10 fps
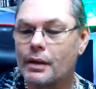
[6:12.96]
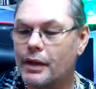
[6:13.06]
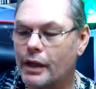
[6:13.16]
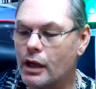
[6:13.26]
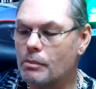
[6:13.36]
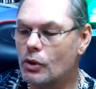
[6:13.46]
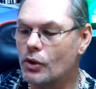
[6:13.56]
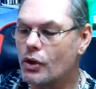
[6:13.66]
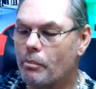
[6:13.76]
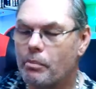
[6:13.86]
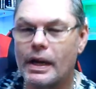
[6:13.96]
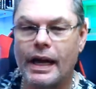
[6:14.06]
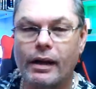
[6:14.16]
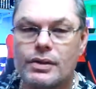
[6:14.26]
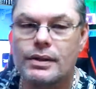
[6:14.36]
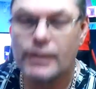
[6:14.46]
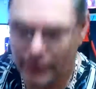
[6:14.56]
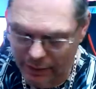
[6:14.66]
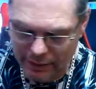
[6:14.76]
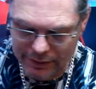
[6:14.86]
you know, more compact,
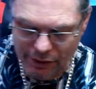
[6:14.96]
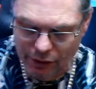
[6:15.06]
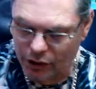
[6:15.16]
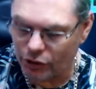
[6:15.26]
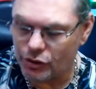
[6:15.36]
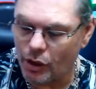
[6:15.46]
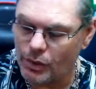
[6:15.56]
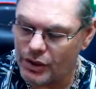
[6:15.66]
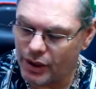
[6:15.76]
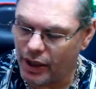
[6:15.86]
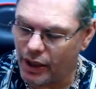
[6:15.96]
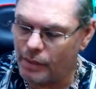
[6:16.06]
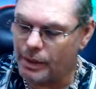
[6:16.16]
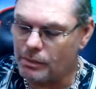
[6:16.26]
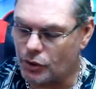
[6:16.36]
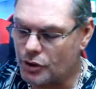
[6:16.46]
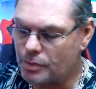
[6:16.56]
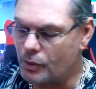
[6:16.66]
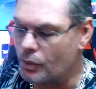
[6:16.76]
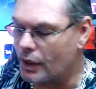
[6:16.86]
so the controllers are getting a bit more
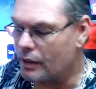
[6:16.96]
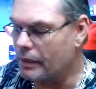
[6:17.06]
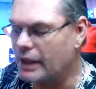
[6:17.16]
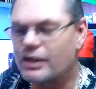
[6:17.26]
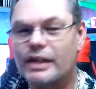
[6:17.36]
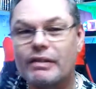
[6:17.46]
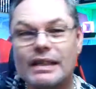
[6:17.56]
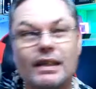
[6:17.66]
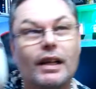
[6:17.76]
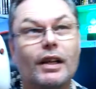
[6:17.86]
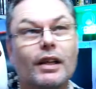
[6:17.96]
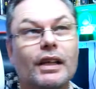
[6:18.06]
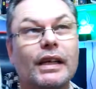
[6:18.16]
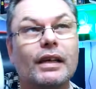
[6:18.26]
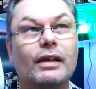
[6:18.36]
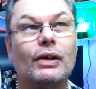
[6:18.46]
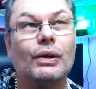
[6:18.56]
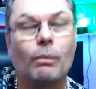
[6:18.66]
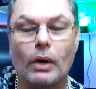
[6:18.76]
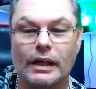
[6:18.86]
smaller. I mean, there is an Elite
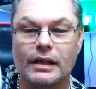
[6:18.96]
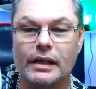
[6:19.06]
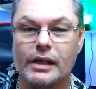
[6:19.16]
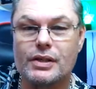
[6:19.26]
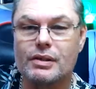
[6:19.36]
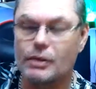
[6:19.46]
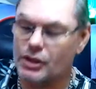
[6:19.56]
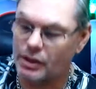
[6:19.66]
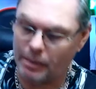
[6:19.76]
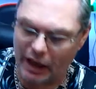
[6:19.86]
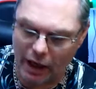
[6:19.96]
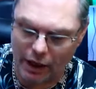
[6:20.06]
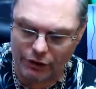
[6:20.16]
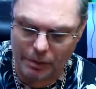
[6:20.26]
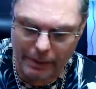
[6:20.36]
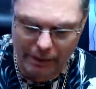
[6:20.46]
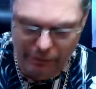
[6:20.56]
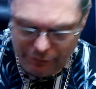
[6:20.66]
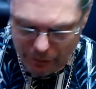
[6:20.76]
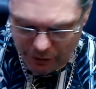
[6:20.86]
one of these, which is about £100
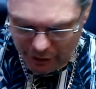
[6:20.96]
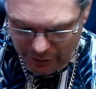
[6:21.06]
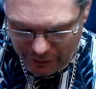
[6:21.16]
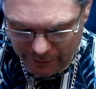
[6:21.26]
with all the